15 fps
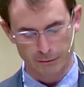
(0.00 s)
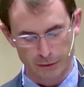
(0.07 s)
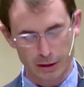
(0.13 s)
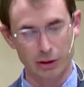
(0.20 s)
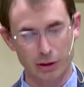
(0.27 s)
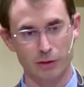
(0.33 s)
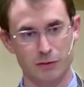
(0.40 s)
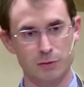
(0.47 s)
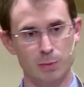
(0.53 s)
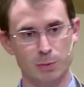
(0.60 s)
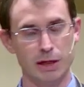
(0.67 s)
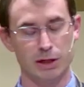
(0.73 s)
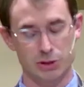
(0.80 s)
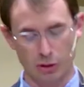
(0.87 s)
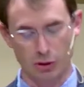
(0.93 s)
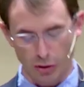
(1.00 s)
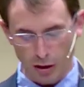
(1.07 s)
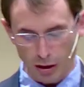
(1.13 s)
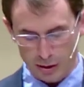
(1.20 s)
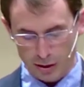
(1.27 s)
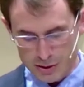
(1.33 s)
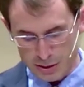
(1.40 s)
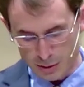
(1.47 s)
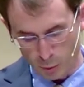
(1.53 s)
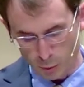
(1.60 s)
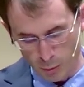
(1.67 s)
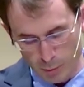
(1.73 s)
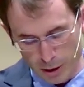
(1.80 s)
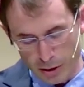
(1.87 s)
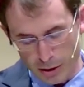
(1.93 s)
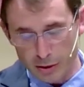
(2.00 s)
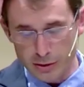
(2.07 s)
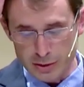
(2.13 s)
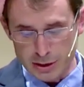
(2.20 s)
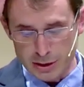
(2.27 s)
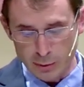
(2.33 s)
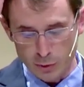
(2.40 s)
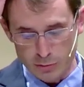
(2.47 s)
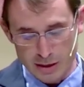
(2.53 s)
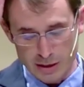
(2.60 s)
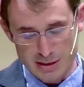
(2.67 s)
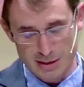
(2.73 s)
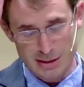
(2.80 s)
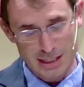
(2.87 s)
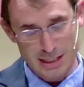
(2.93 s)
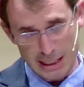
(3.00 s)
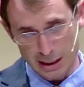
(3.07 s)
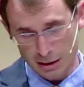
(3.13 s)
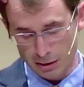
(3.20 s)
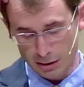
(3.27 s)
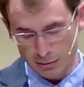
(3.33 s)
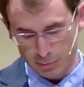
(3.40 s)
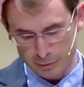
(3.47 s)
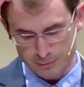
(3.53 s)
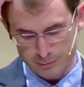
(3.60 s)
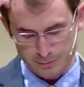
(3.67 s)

figure of speech, cross, we'll better understand what it means to take it up.